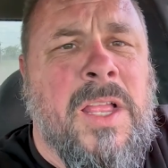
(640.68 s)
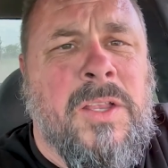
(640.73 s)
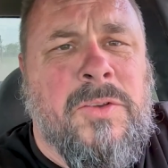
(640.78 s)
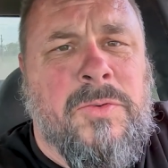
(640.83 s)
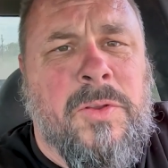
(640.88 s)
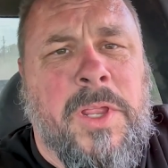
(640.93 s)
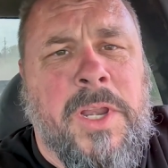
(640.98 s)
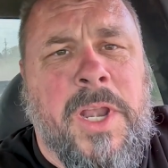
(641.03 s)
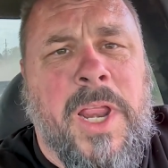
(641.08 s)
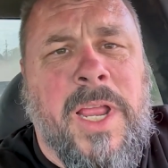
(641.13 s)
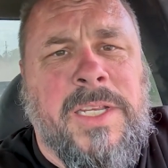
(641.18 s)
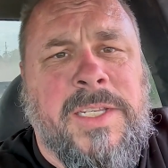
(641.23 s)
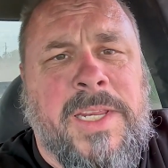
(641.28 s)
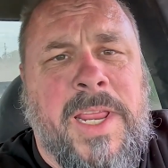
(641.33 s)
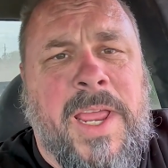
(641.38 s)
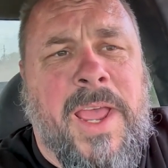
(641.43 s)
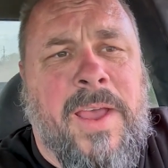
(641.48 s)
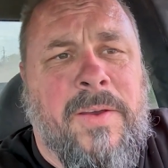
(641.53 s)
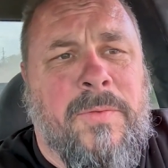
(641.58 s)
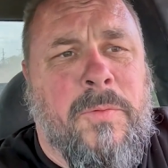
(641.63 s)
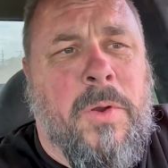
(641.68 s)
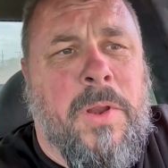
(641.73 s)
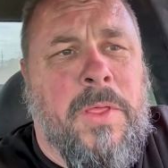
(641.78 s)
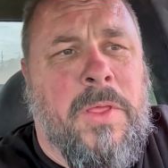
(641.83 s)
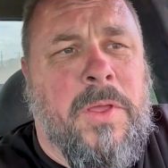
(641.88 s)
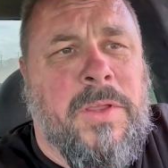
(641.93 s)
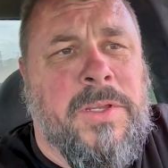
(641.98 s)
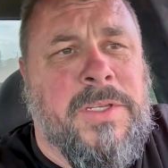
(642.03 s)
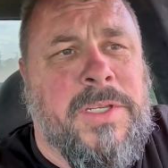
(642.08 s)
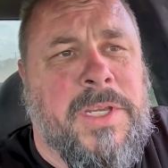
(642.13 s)
It's really nice to have one
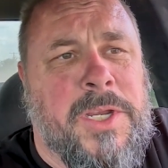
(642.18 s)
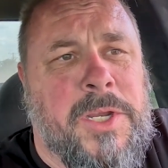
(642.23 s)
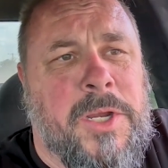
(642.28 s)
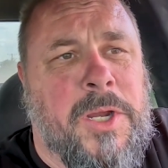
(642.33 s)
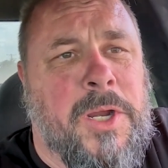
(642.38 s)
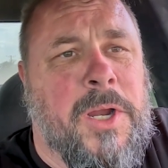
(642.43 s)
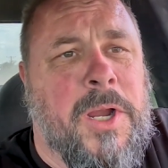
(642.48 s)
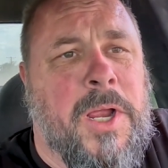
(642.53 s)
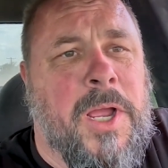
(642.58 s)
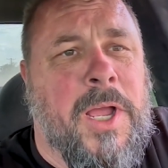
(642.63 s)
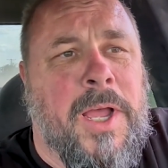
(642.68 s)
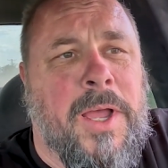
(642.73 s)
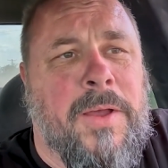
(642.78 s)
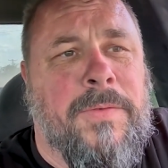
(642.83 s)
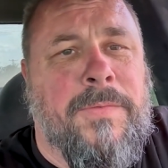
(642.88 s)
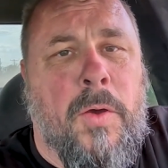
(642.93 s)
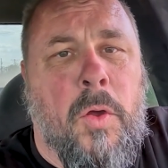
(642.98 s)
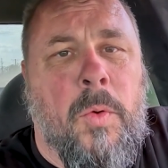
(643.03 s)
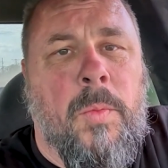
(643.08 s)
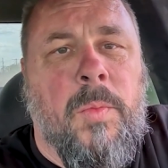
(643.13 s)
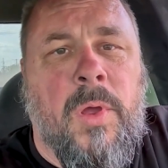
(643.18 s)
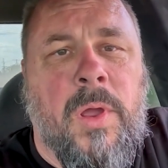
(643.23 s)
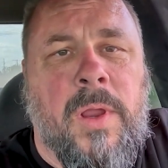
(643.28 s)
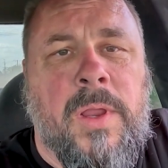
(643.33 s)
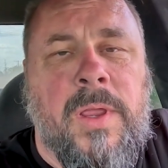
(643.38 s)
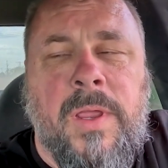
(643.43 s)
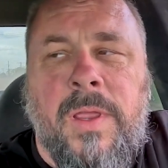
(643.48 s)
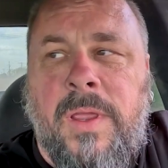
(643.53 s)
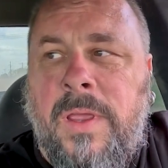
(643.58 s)
of those in your phone book.